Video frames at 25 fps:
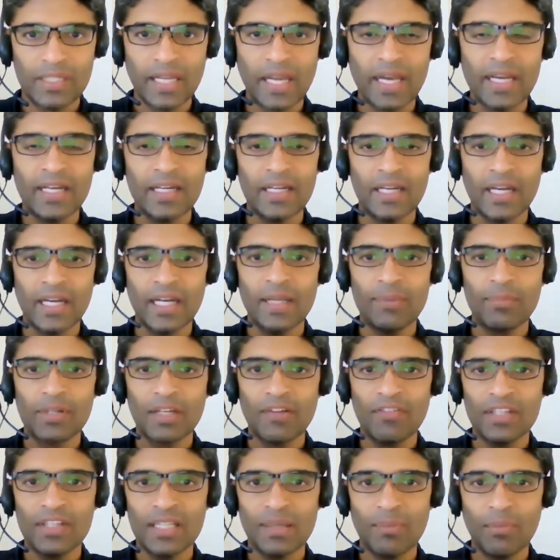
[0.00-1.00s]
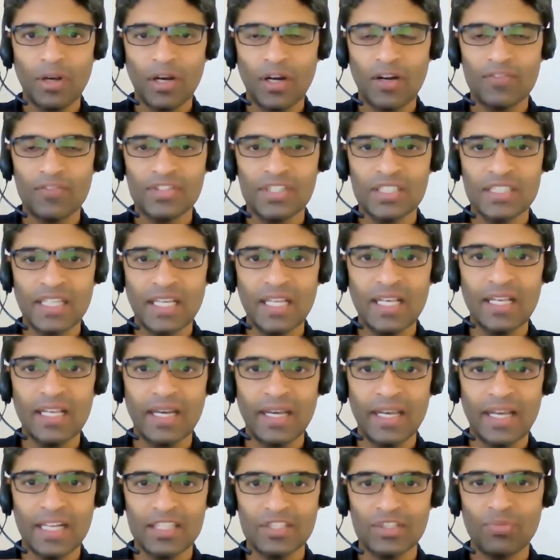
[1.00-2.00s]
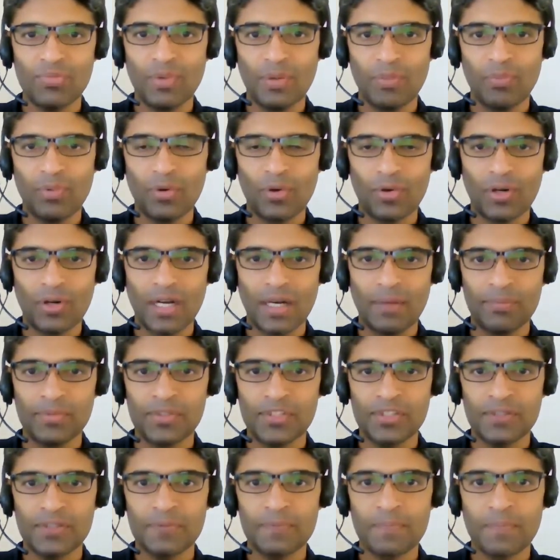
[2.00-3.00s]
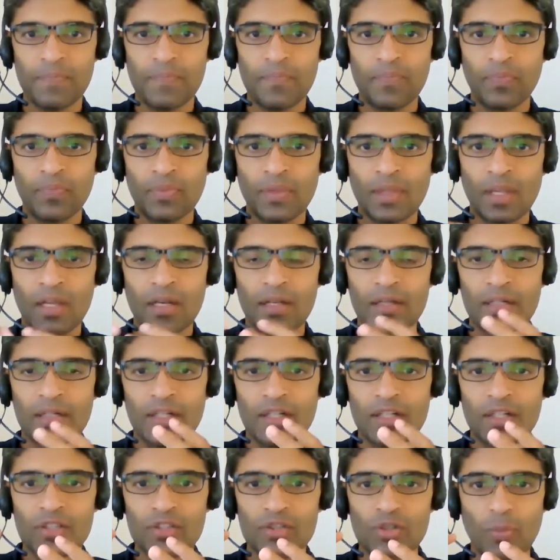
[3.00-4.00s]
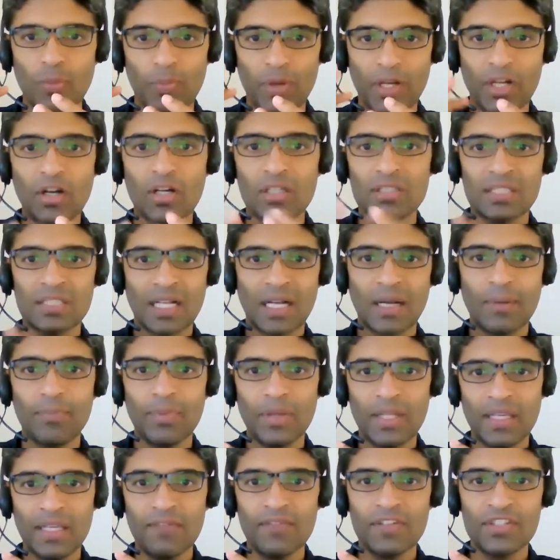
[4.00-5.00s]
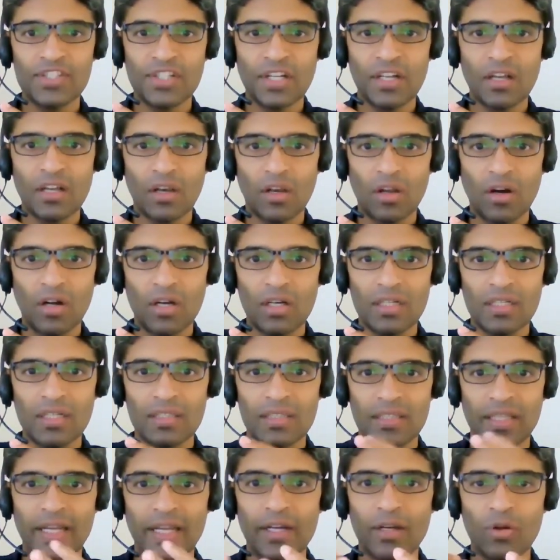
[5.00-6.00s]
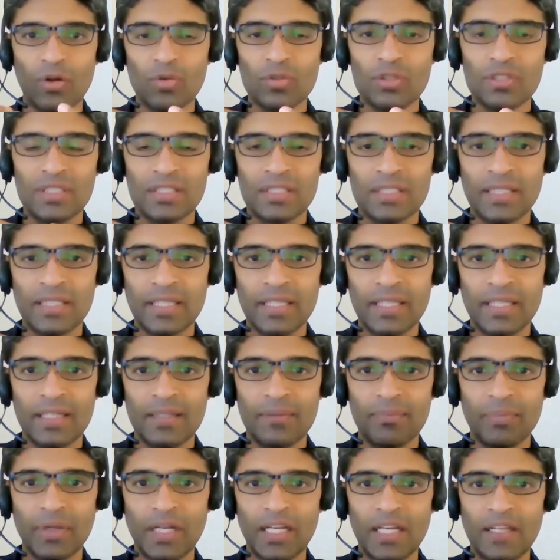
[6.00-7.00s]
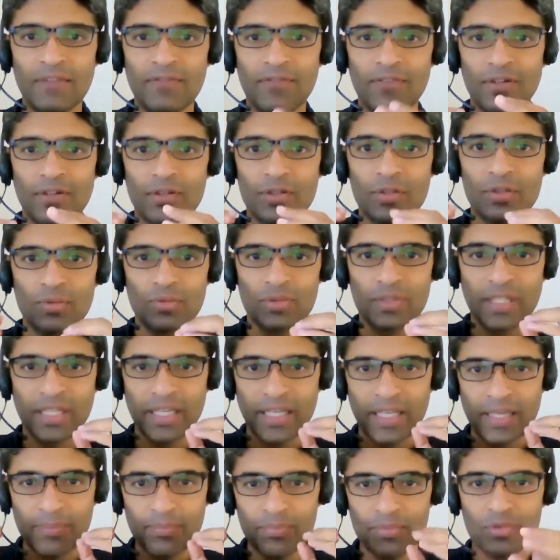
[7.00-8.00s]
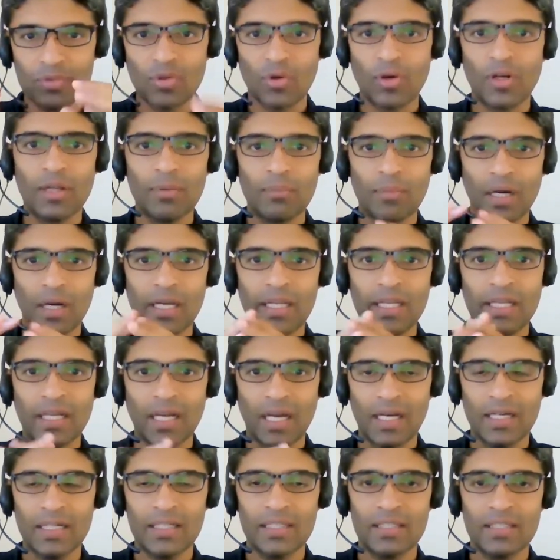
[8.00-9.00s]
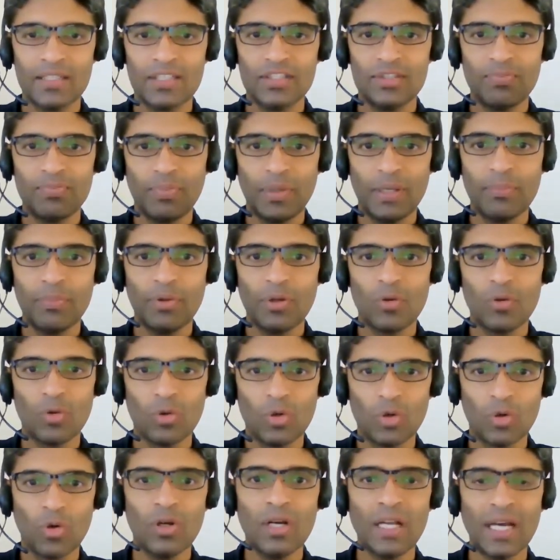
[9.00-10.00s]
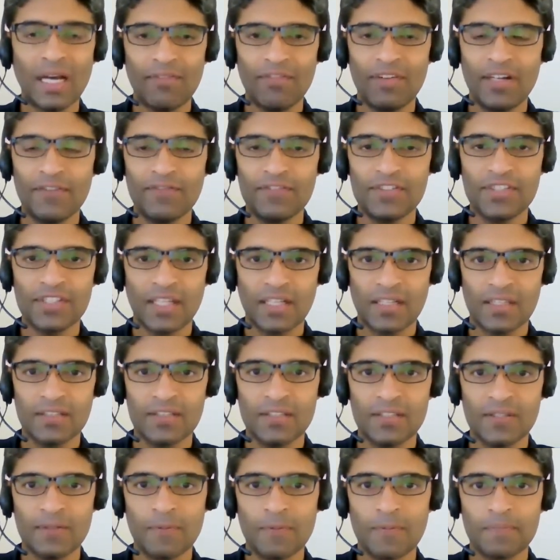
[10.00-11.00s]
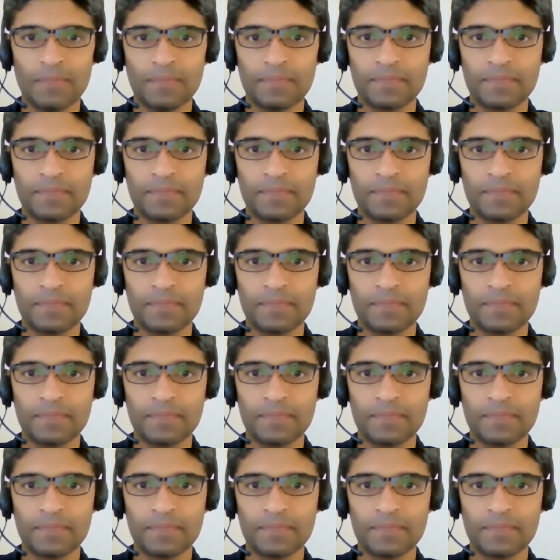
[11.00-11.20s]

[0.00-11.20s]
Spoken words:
end up giving them a lot of skill enhancement programs. So because the company investing a lot, they don't see it meaningful to keep throwing money at these people who don't have enough skills.